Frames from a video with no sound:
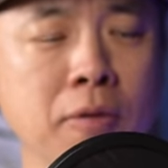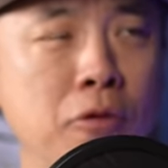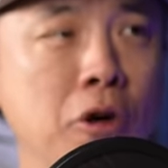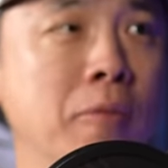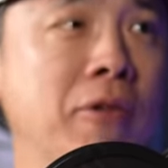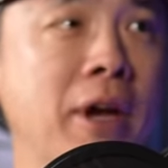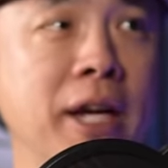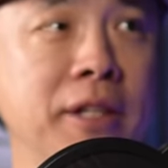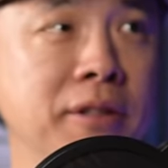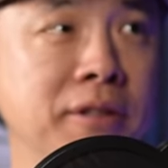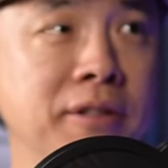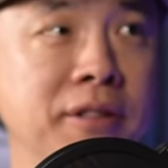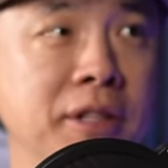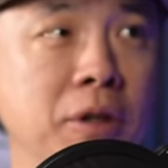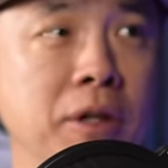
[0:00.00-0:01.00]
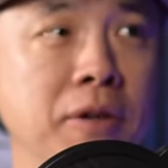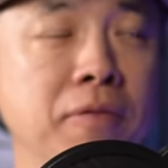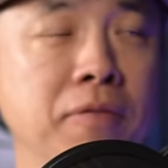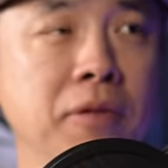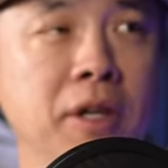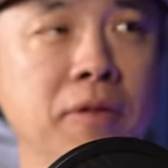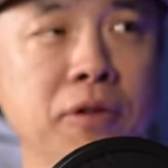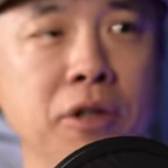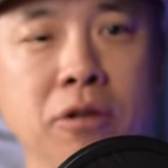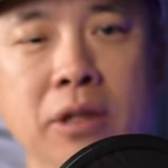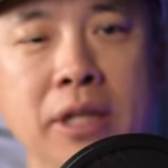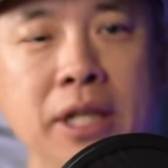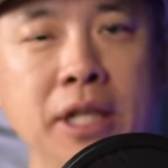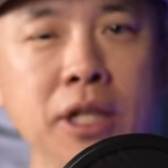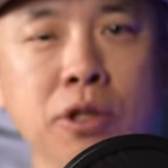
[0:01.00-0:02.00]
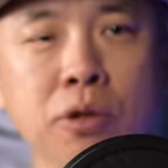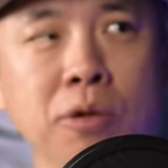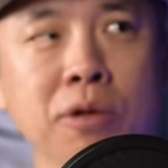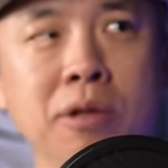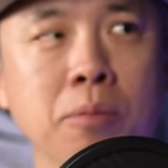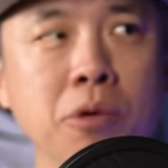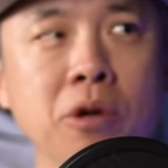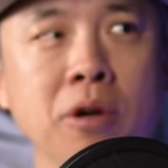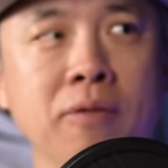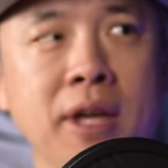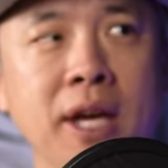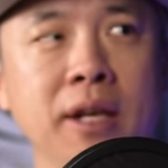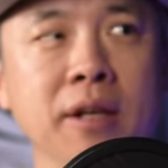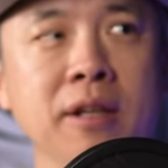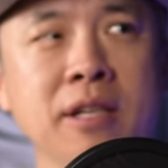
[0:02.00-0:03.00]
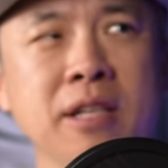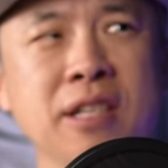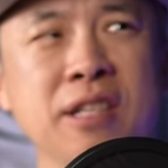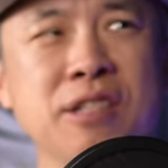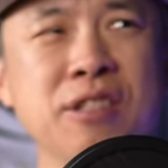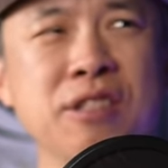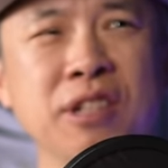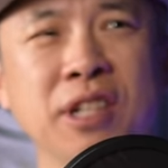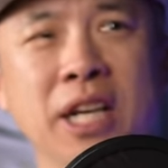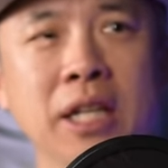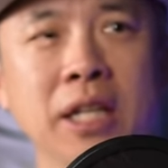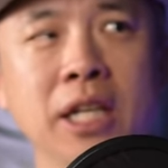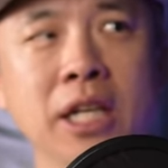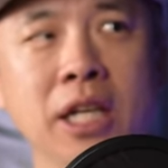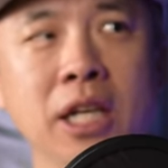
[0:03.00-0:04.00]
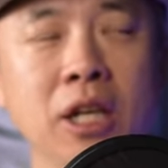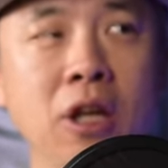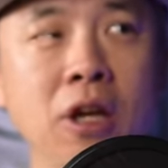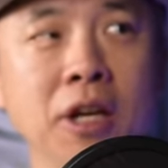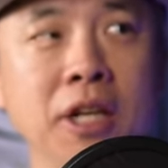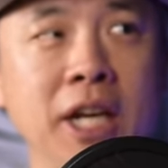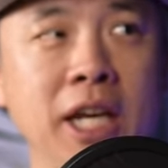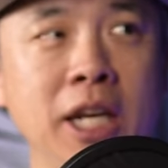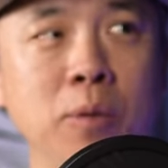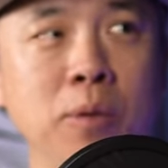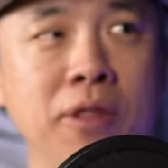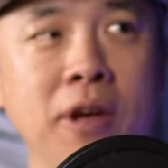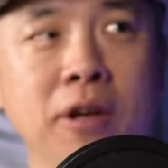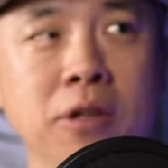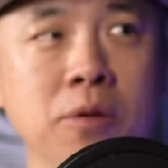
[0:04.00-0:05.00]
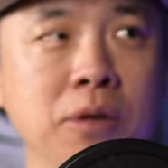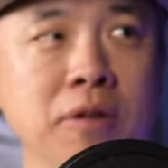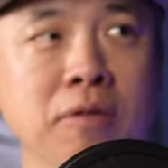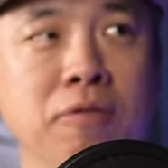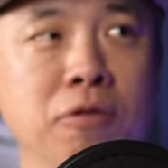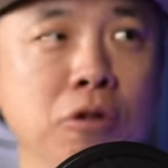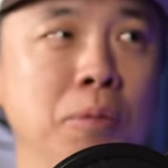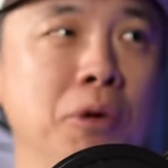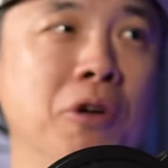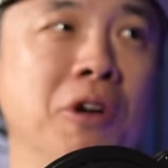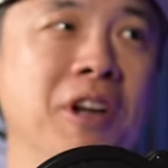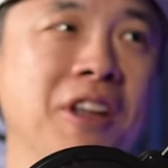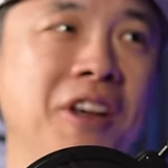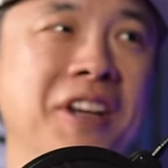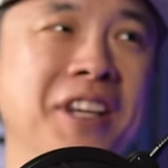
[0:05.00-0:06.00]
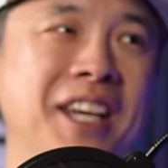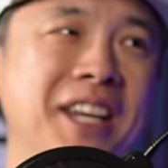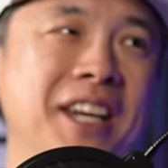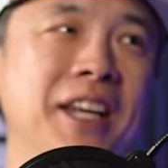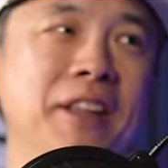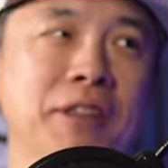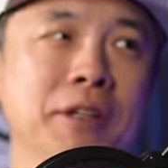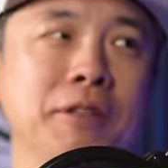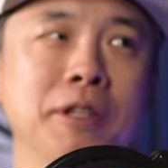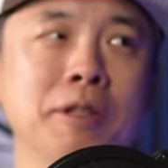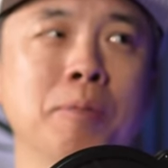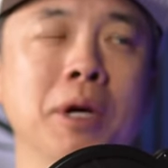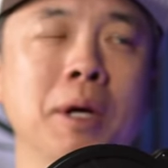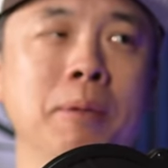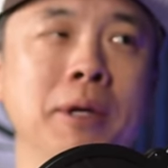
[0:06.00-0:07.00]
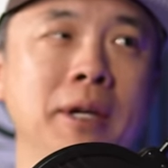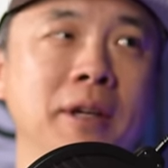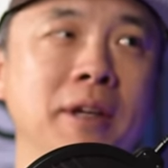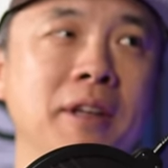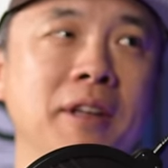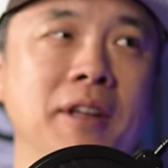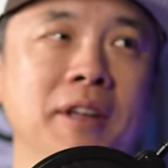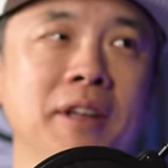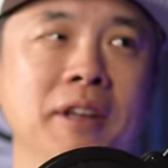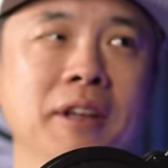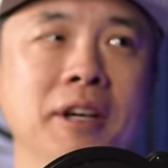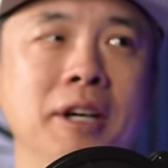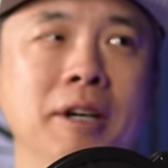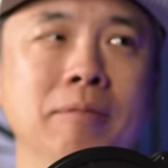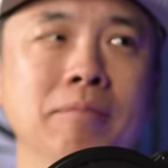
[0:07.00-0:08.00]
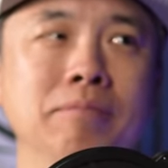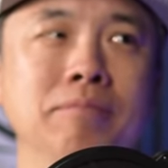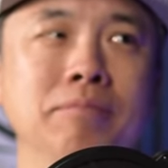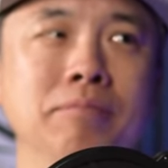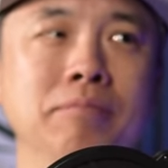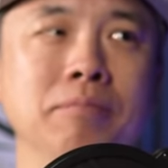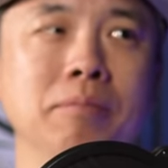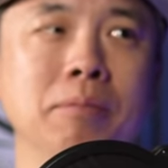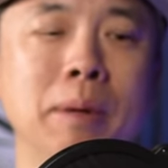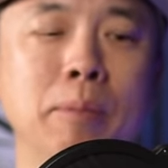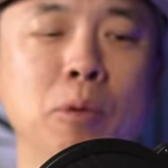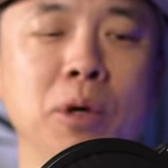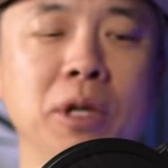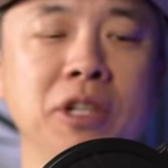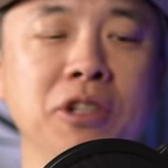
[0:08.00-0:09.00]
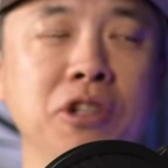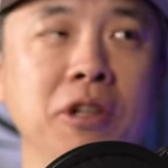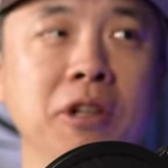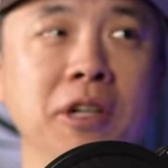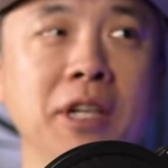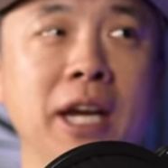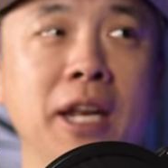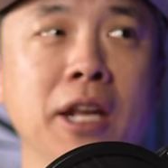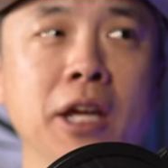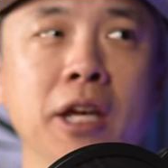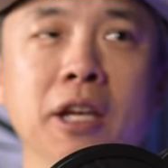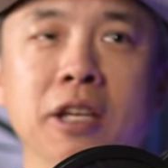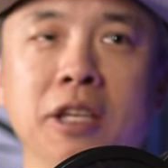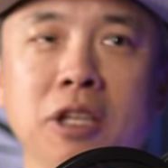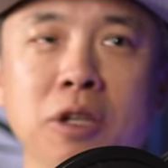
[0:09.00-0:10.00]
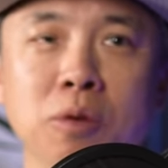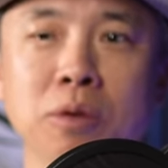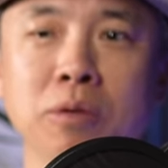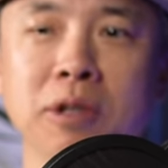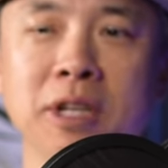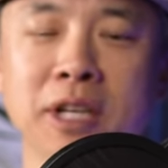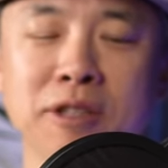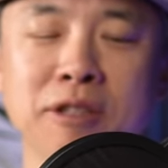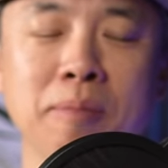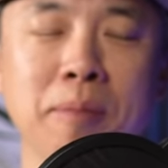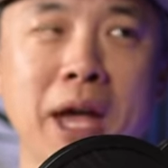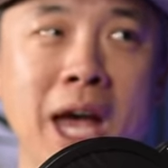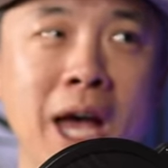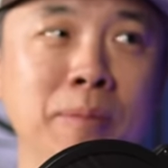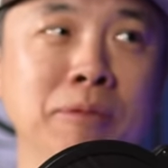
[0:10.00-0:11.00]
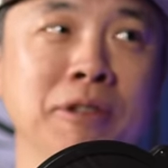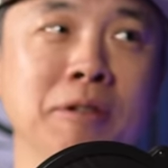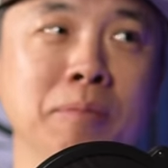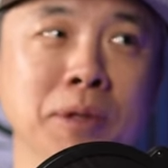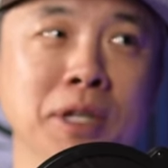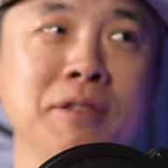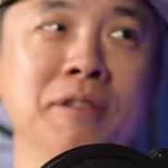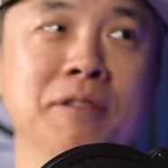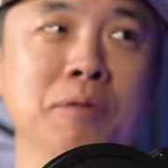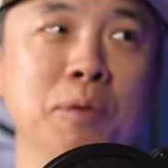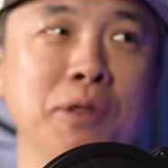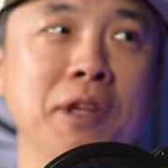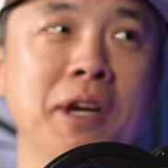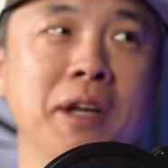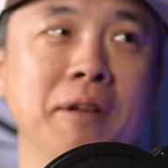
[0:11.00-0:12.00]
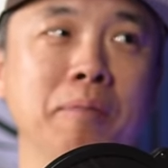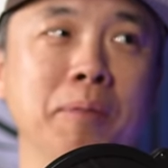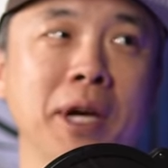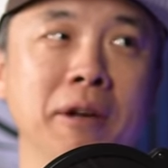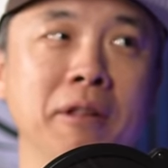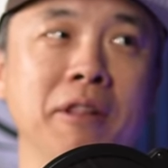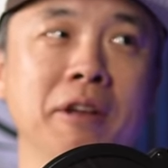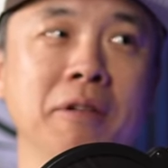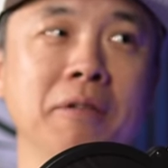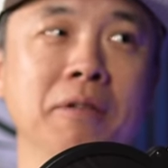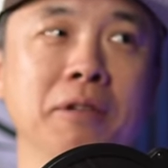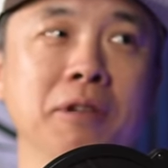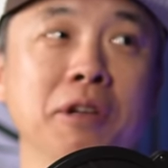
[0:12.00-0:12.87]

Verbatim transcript: form factor. So if right. if you're leaning towards more of that slightly elongated without going full bore elongated, I think that's probably um, maybe one you should look at. You hit some absolute missiles with that paddle, though,